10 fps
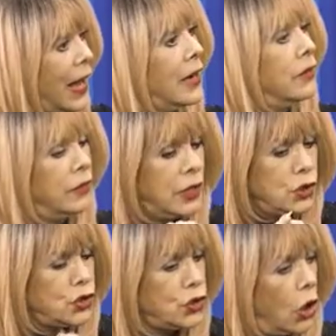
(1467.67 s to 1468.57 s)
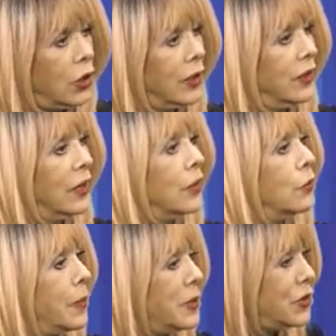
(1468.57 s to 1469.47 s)
the kind of solid
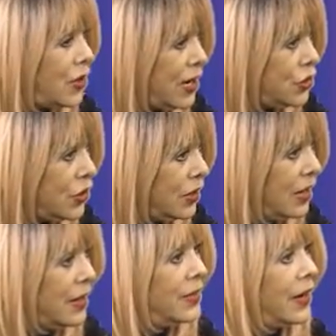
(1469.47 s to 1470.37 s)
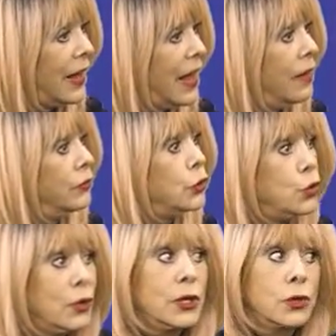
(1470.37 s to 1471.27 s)
reputation that I have for
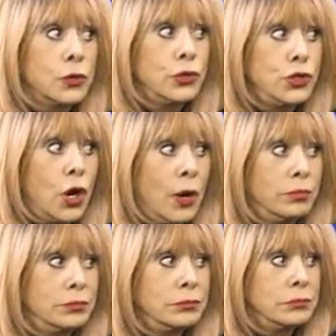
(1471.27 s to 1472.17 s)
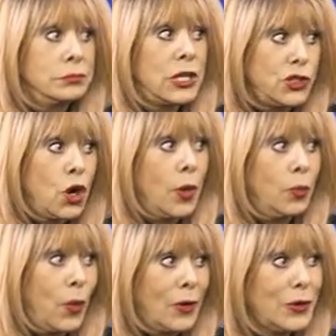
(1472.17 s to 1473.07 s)
doing a good job, a
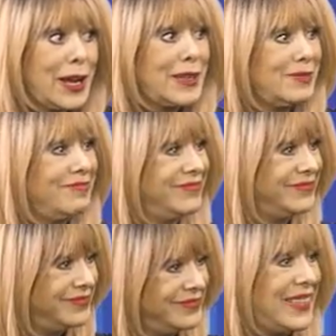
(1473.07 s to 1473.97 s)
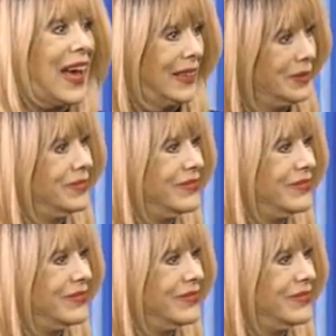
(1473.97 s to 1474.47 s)
job well done. Yeah.